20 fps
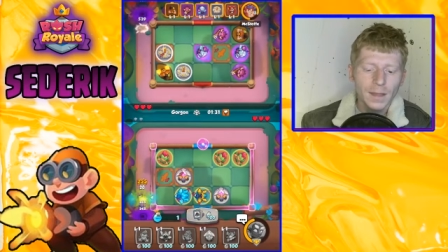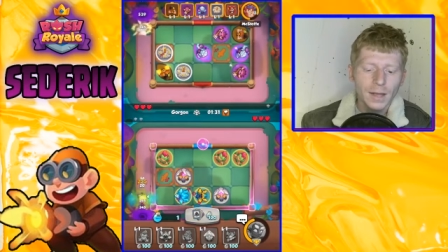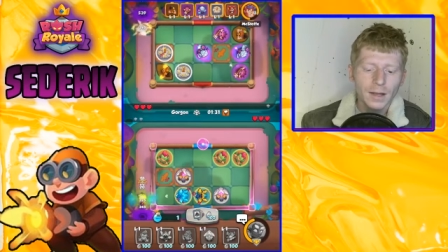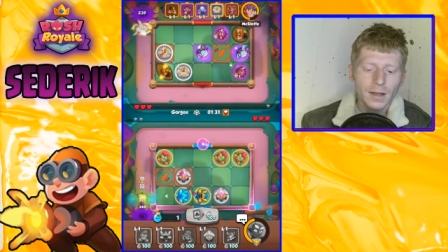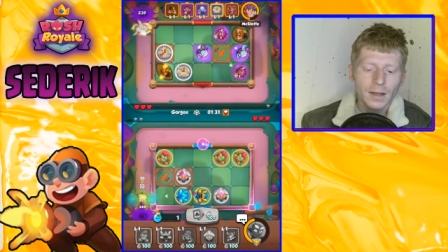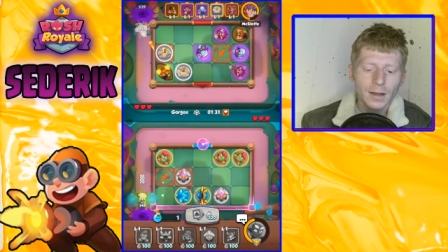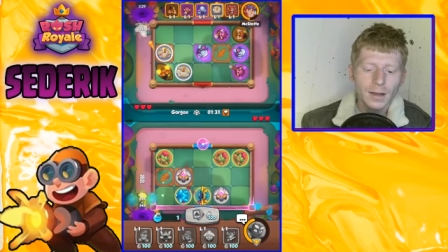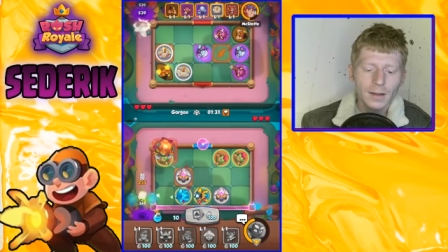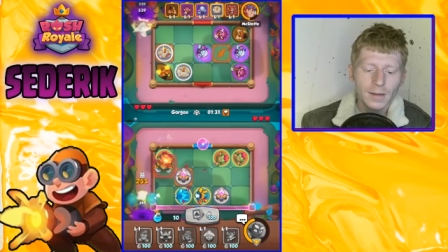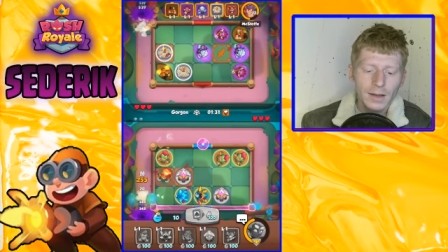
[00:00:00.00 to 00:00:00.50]

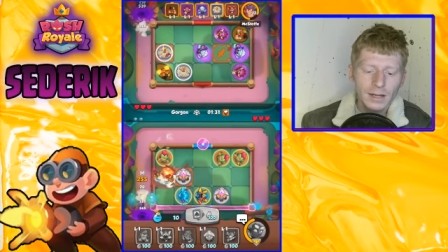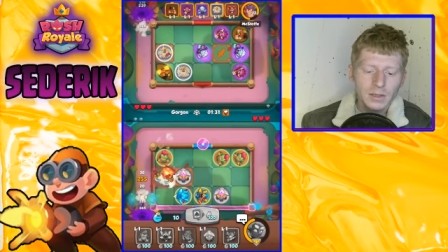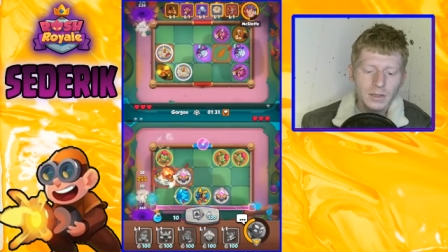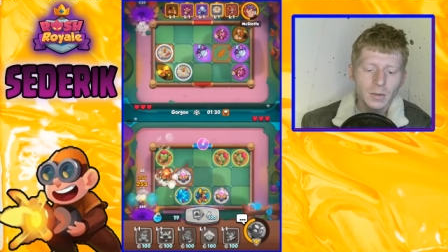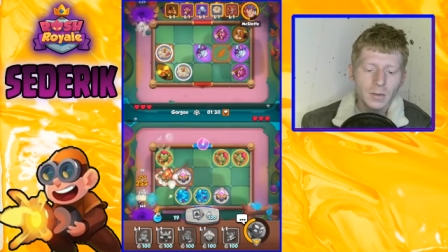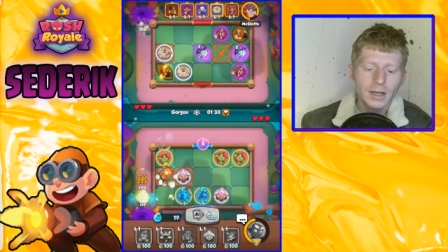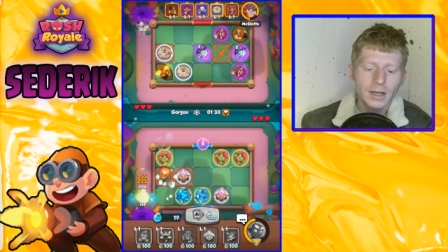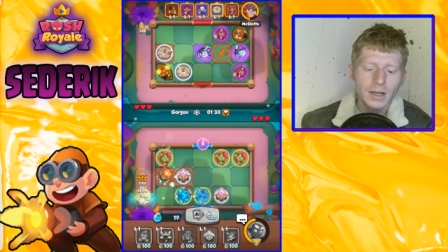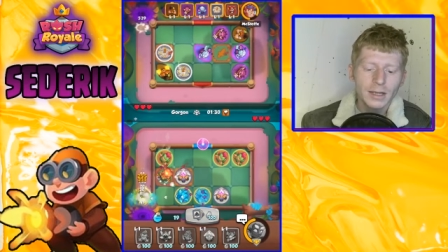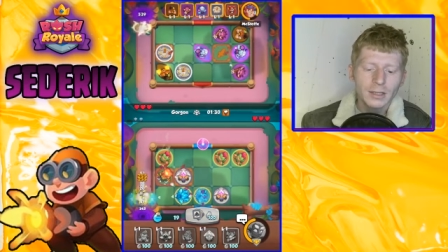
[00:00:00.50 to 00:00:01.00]
And there's a
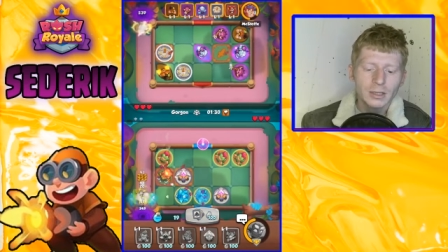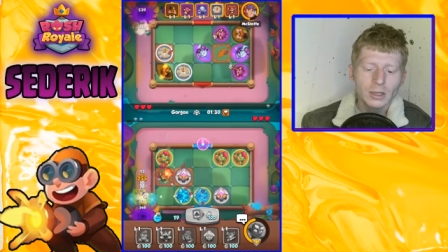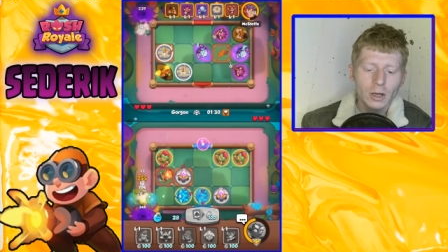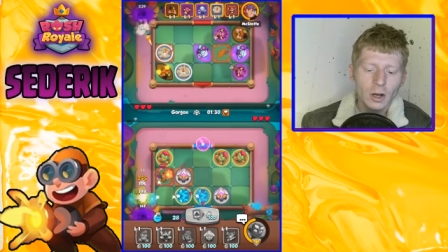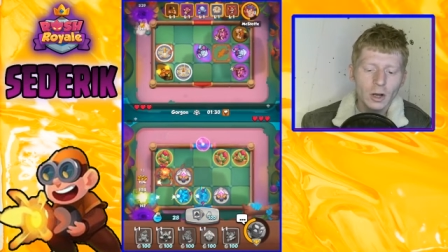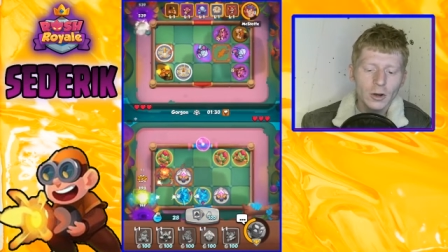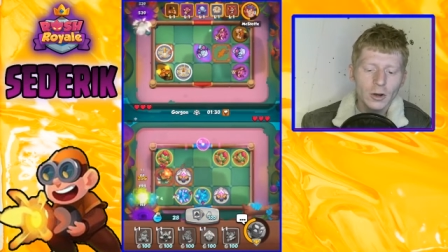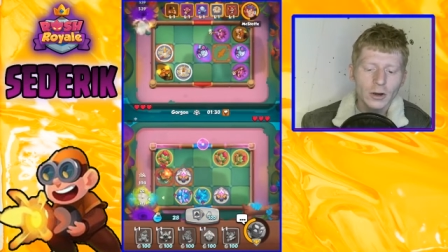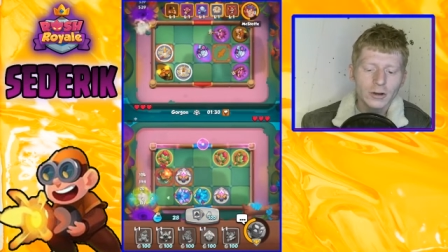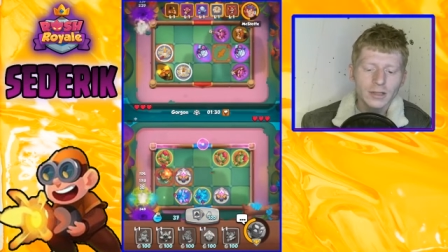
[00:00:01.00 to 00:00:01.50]
Blade Dancer
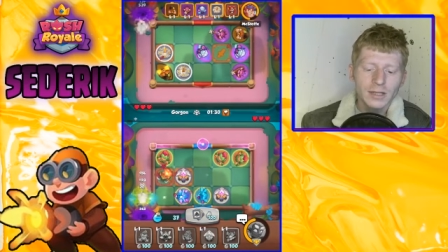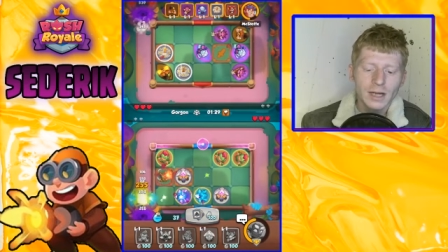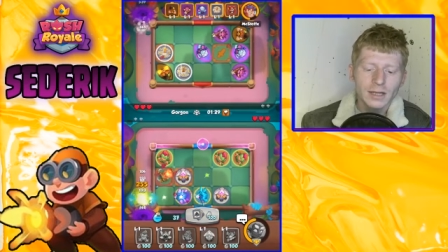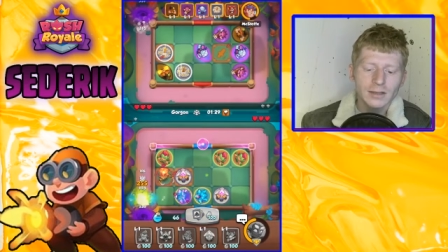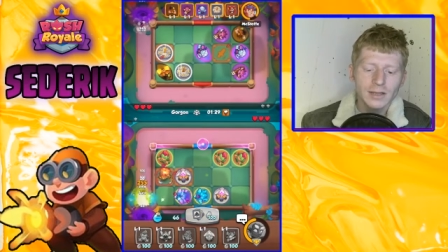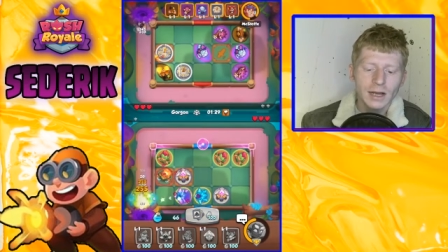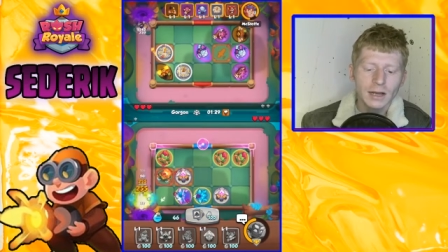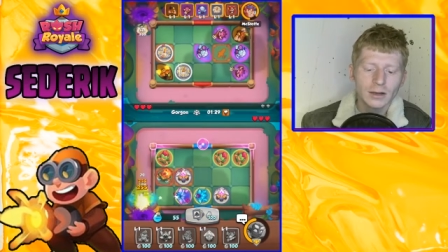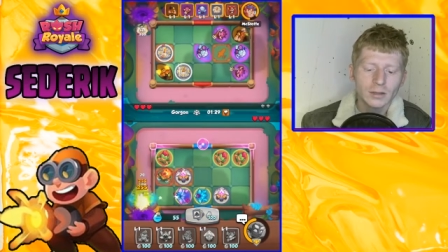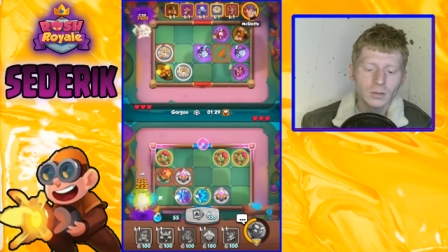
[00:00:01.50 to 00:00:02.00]
on our attack
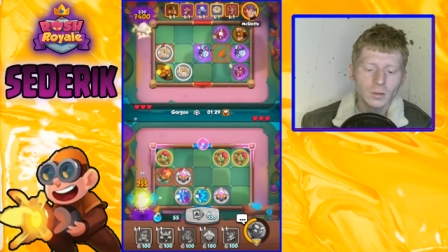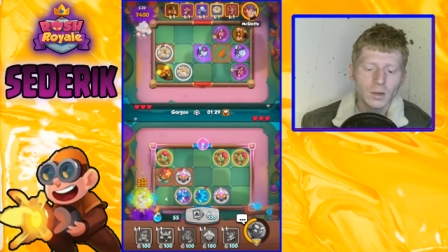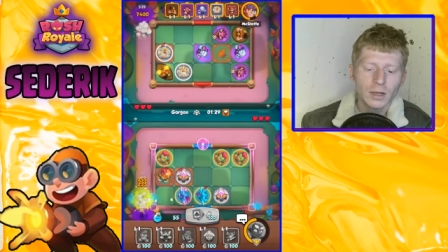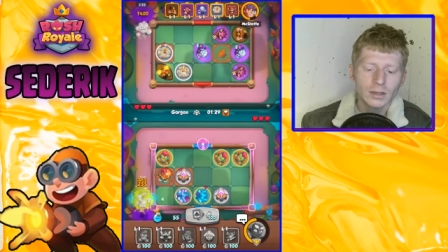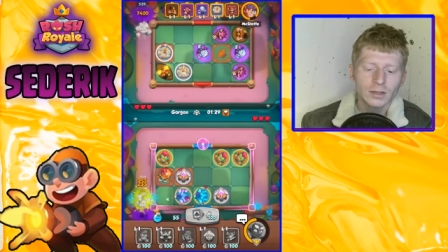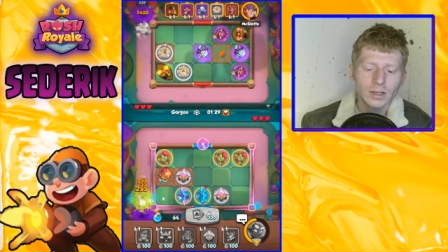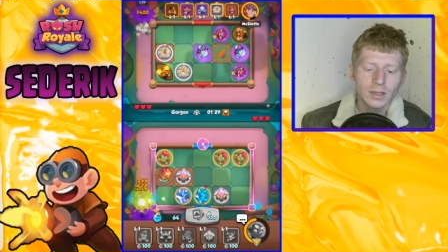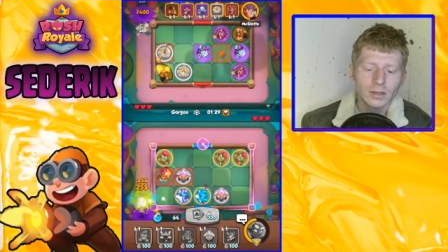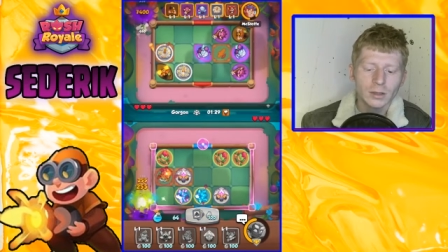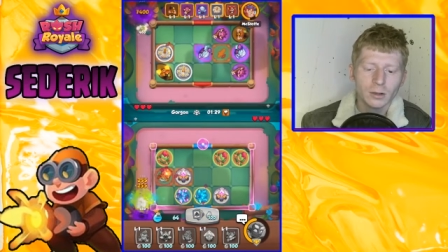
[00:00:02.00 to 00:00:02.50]
tile as well,
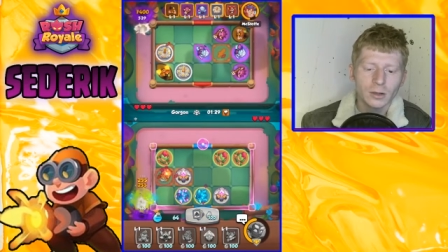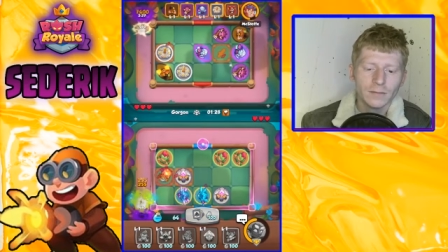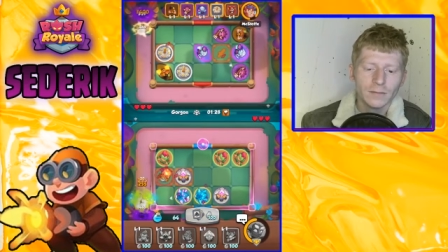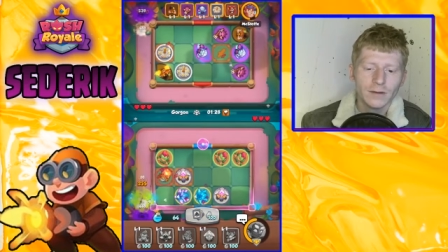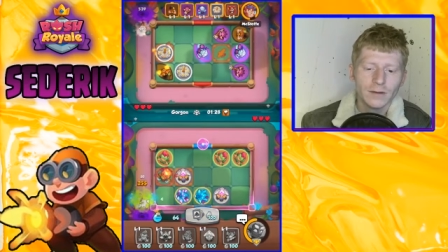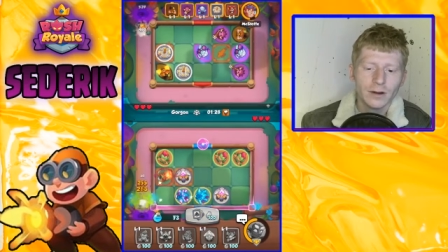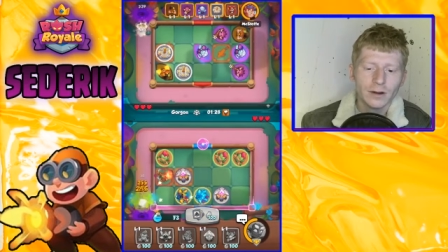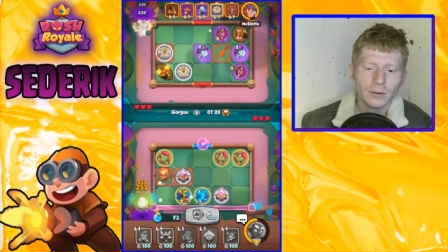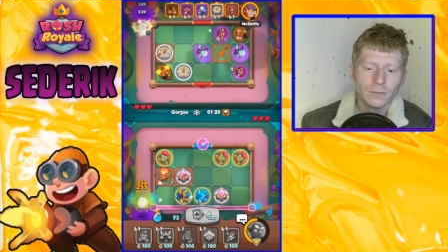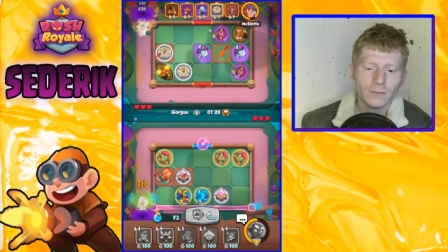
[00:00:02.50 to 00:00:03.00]
so that's looking
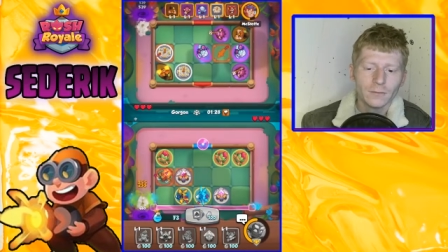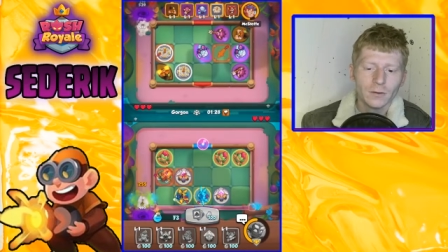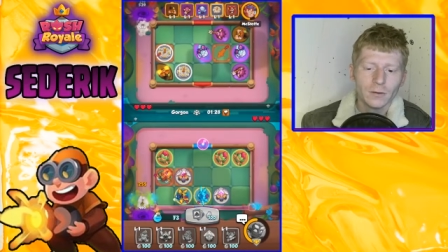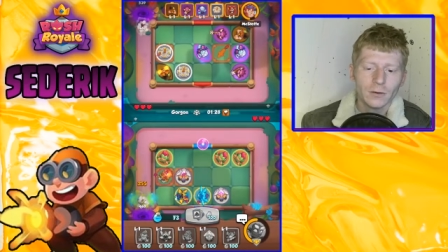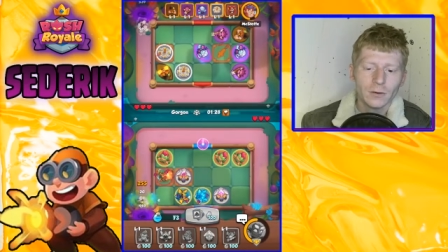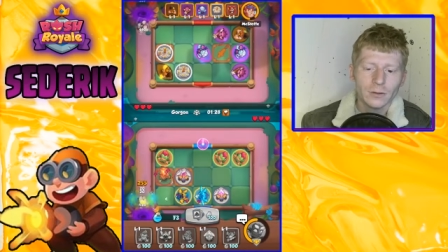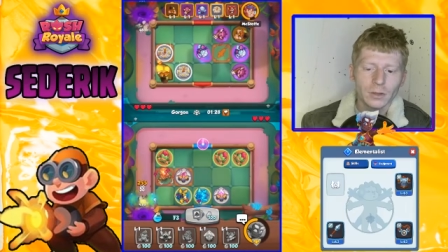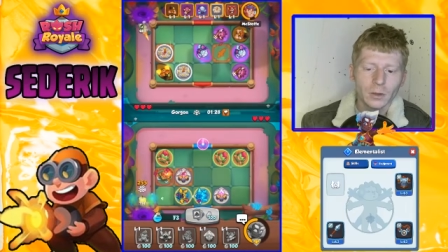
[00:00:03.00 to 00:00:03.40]
very good for us.